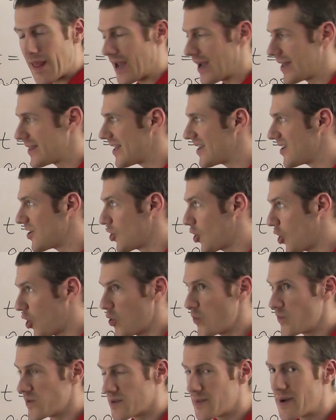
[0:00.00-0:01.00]
and then
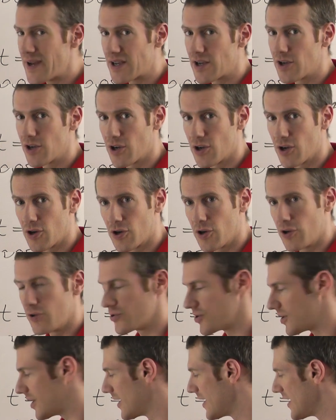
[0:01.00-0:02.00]
hope to make a
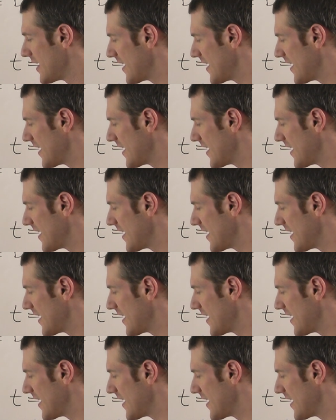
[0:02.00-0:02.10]
conclusion.